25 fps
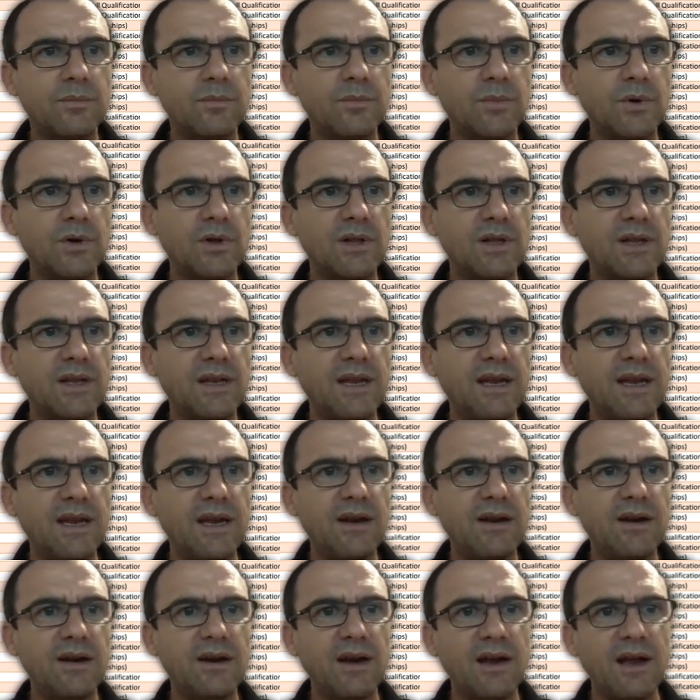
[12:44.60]
booklet
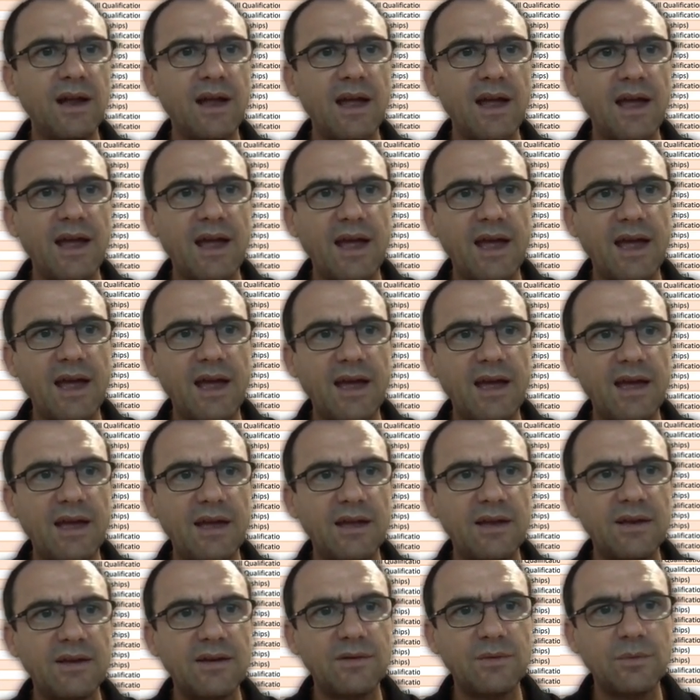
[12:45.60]
here,
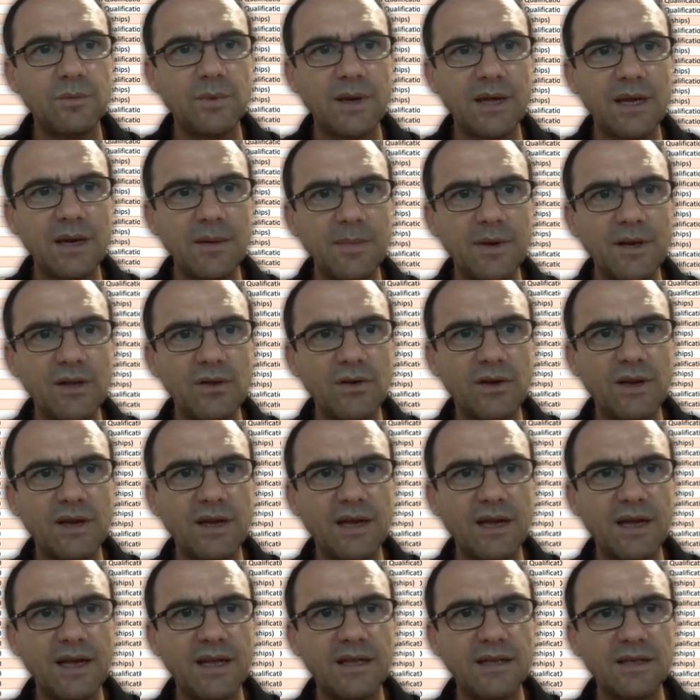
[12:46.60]
and we're going to be
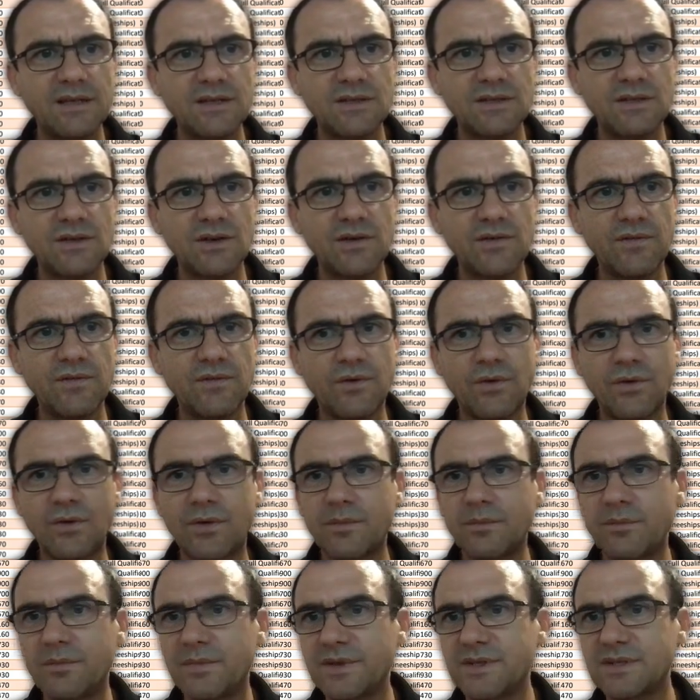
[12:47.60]
looking at the cert for
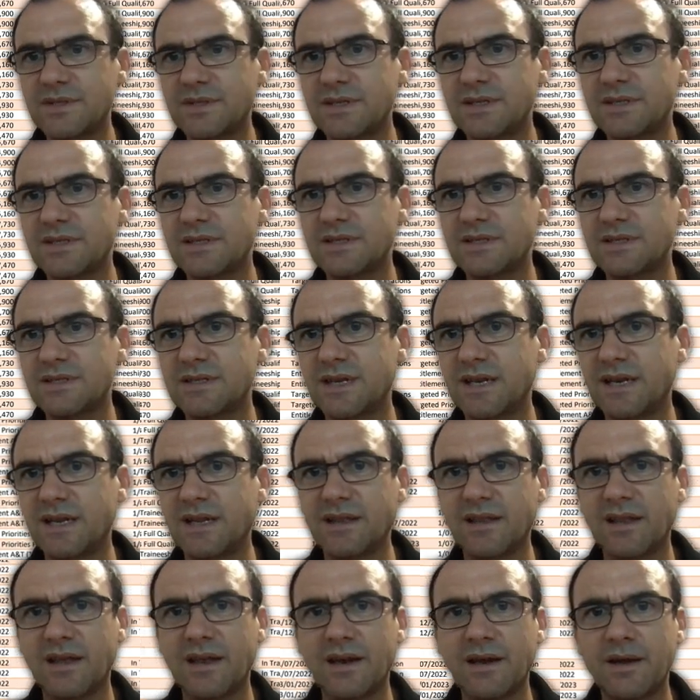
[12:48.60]
in business and
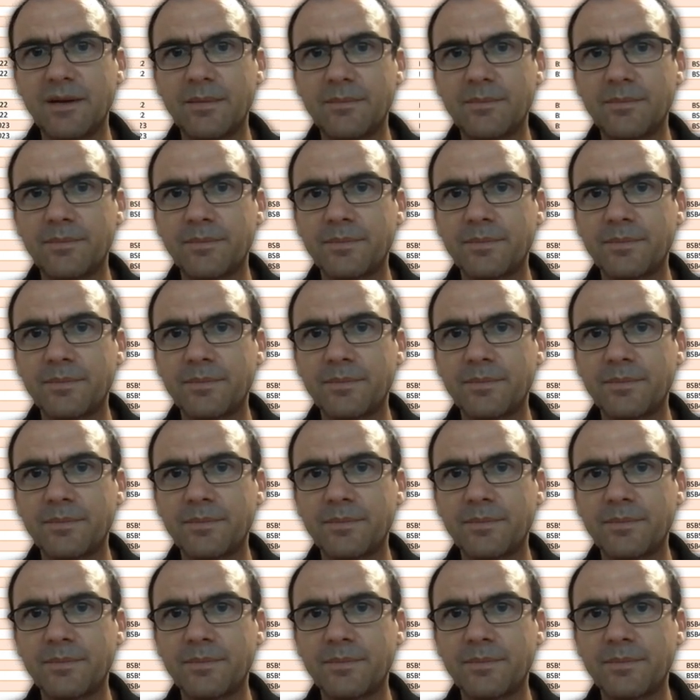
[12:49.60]
setting that up.